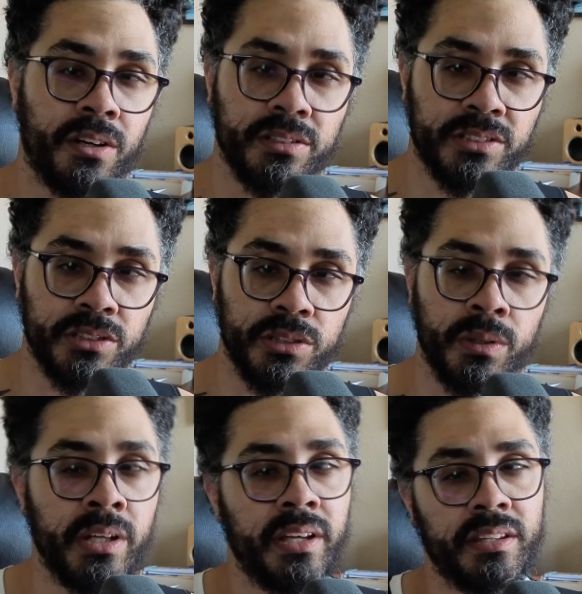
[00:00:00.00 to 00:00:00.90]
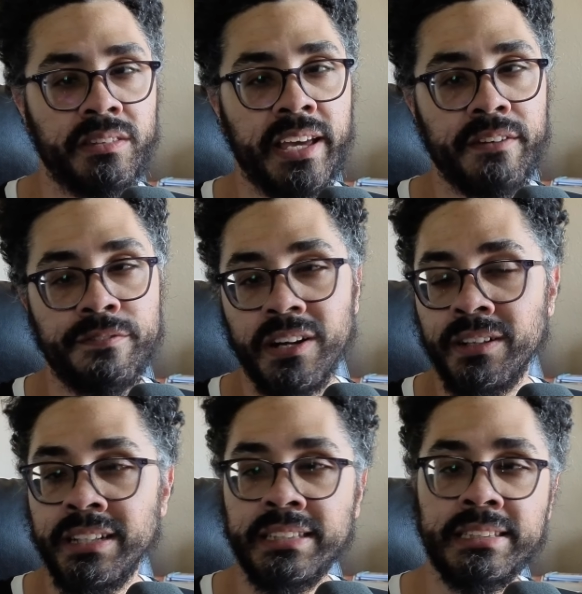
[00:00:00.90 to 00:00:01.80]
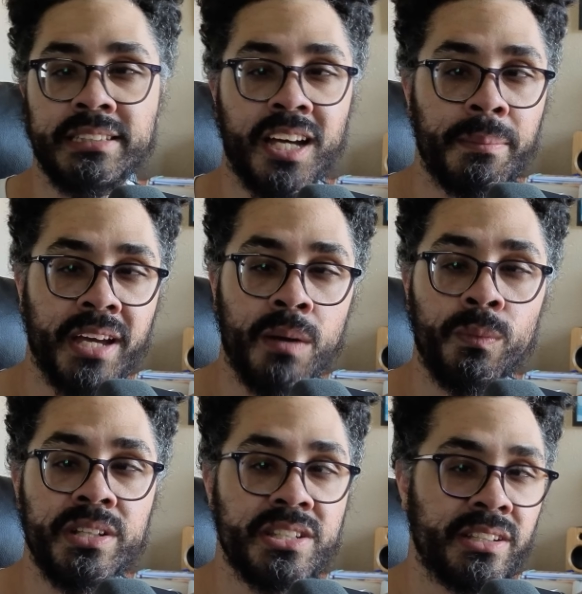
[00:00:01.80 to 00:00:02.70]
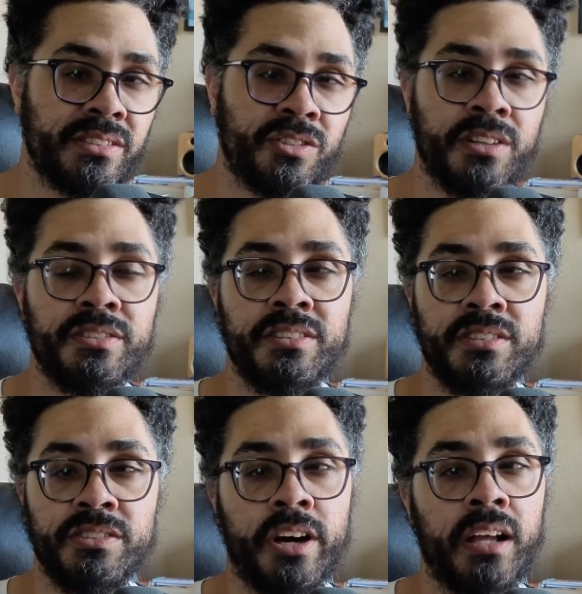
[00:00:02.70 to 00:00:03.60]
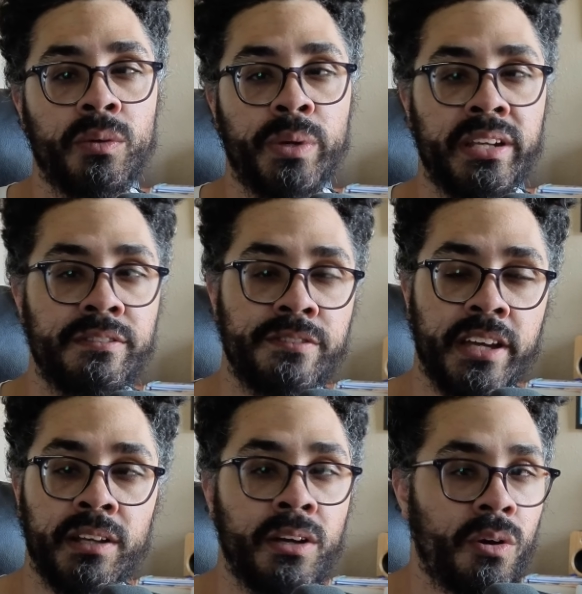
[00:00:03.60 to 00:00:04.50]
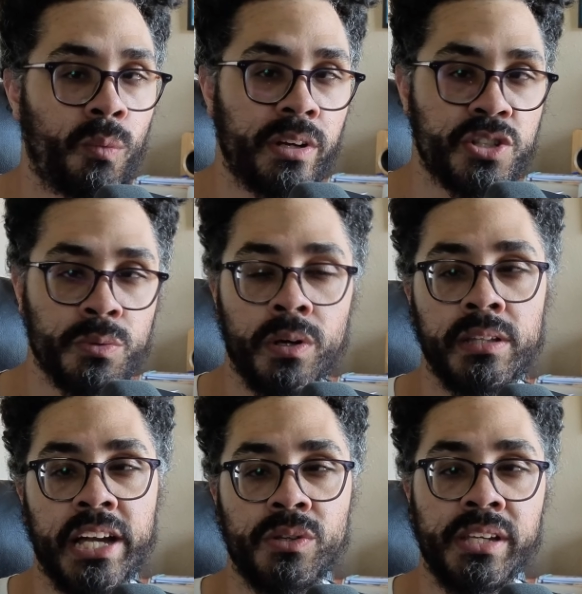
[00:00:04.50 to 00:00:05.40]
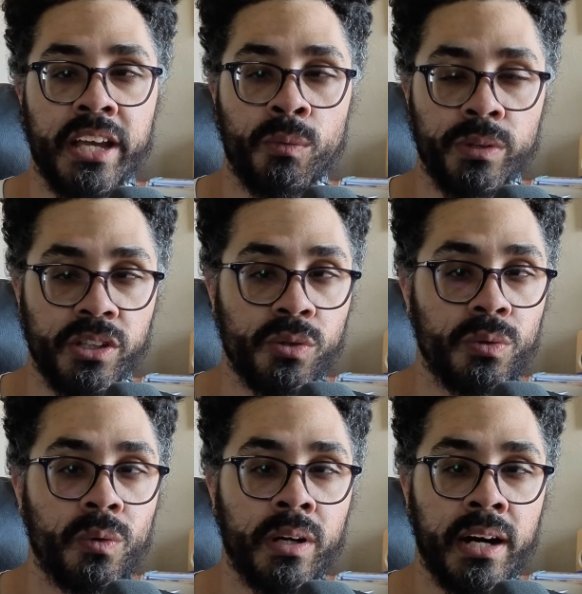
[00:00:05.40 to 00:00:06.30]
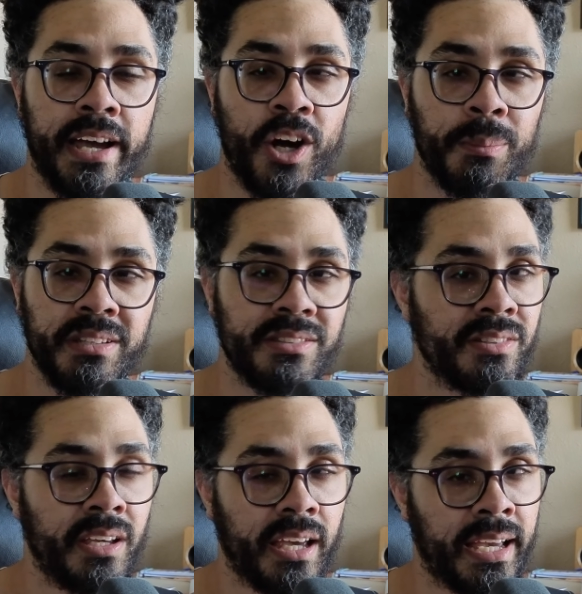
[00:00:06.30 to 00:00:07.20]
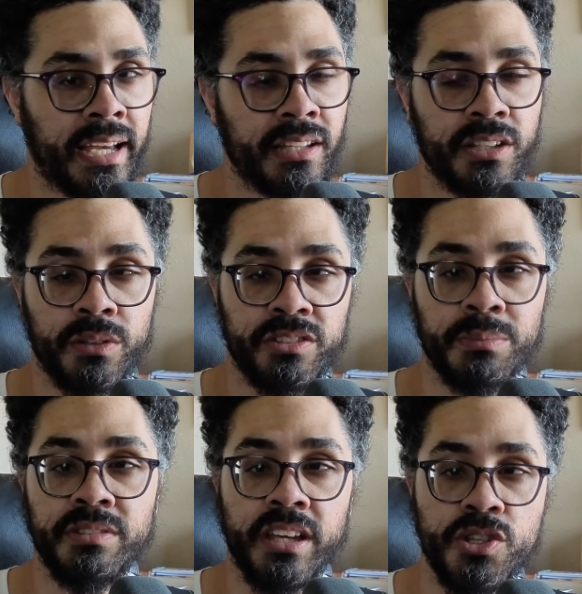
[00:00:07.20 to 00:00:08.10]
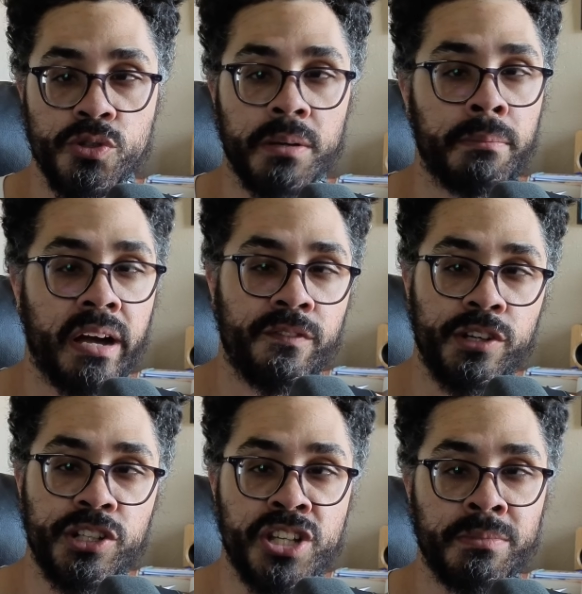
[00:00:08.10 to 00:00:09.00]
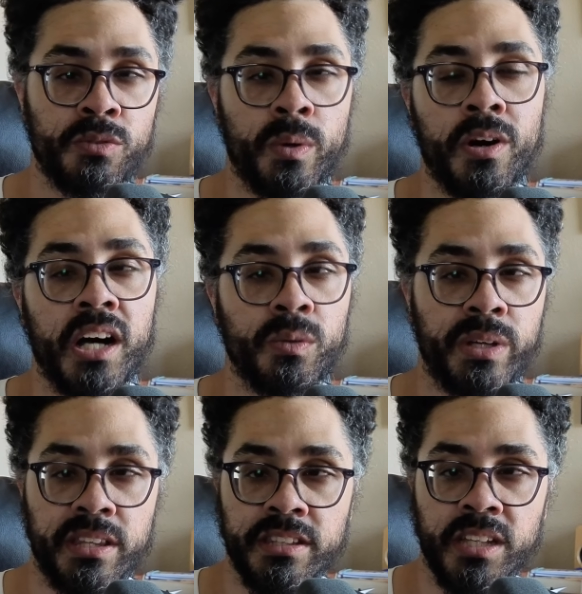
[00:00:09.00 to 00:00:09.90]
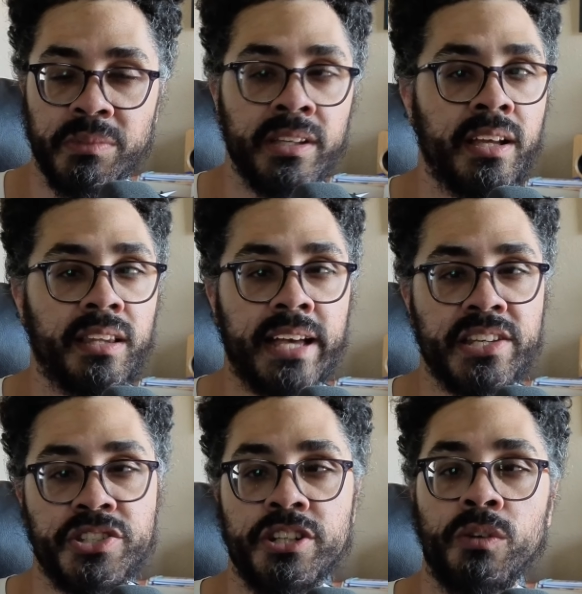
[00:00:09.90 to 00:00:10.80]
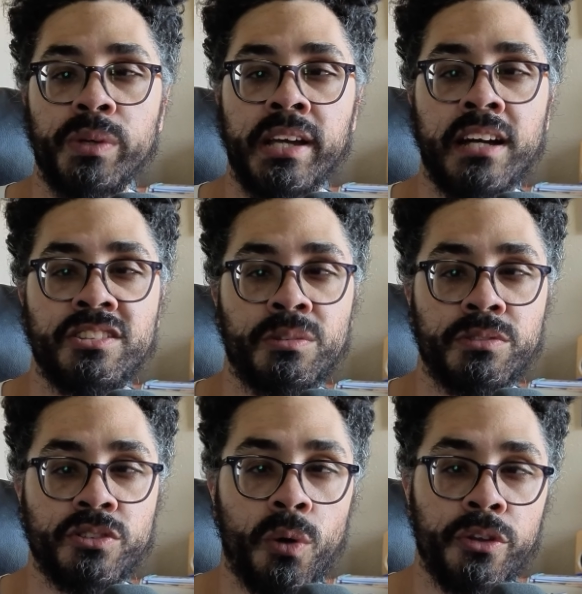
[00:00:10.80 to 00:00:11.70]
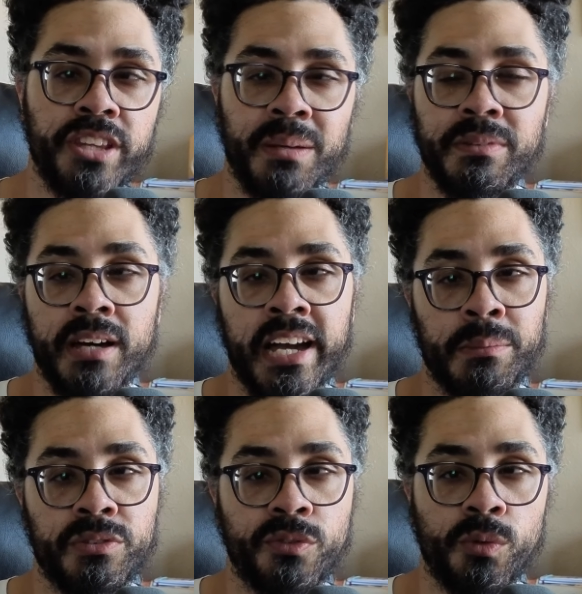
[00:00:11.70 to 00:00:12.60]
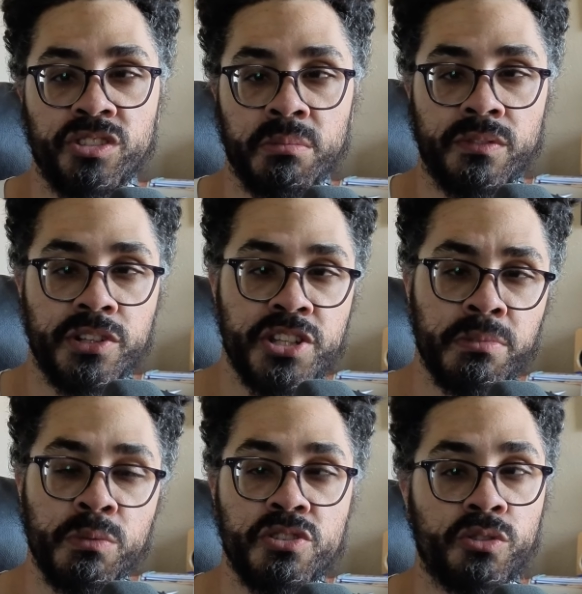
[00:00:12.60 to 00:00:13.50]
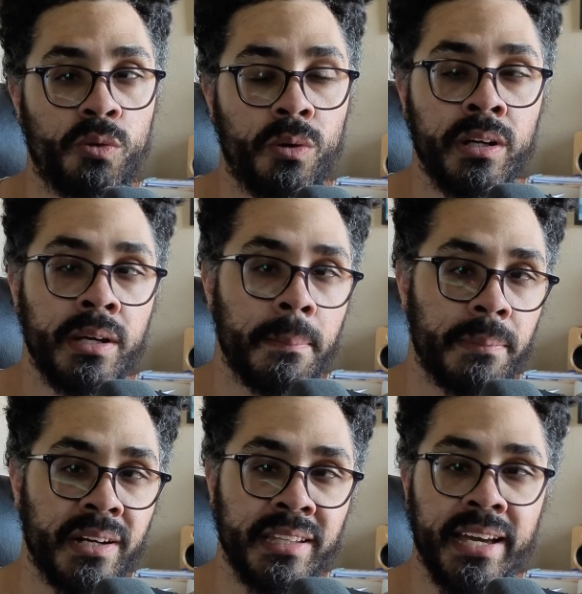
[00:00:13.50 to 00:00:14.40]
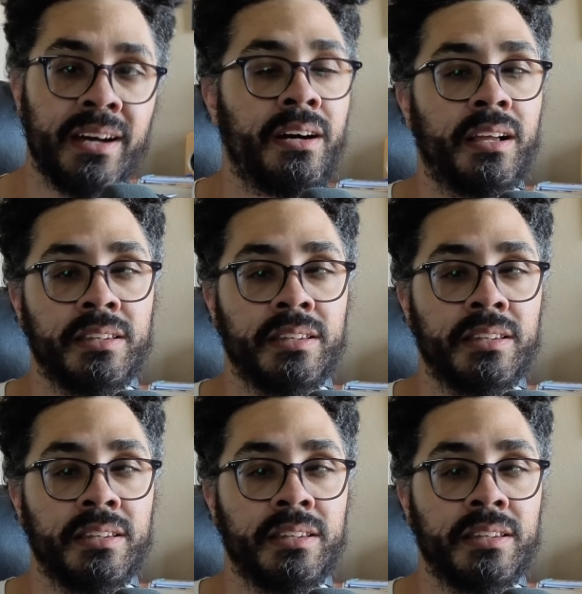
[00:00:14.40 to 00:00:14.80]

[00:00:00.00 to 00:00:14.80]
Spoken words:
Also, the Day of Vera is coming up, which is Star Citizen's Halloween event, which will allow you to get really cool helmets and, some skins you can buy for your ships as well, Halloween themed. Last year, we got some skull themed items for some of our ships, which is cool. But yeah, a